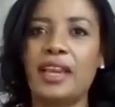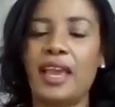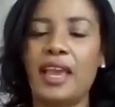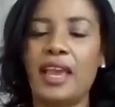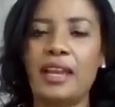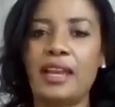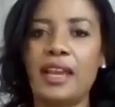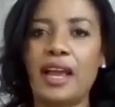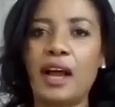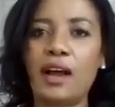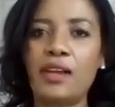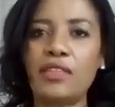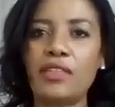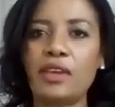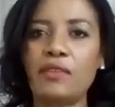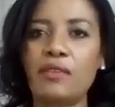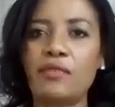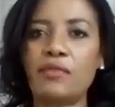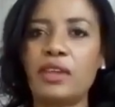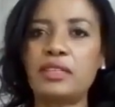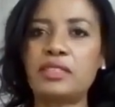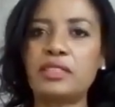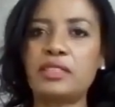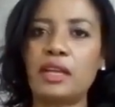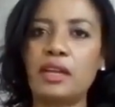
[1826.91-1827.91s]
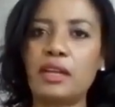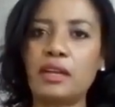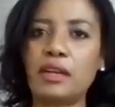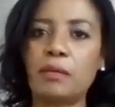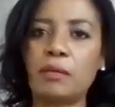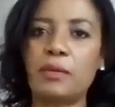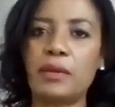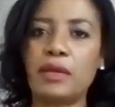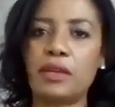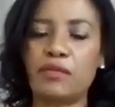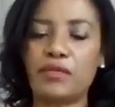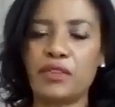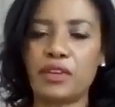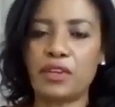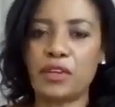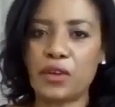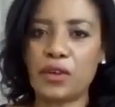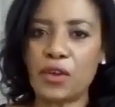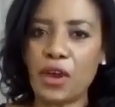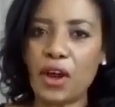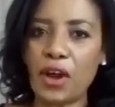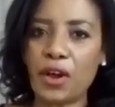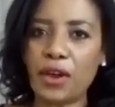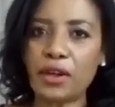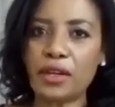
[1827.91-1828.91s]
And now they've hit a little bit of a
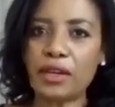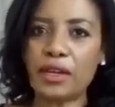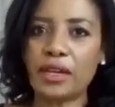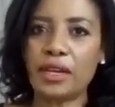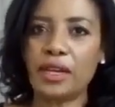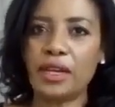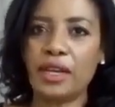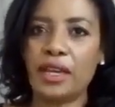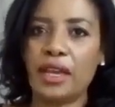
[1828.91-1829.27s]
knock.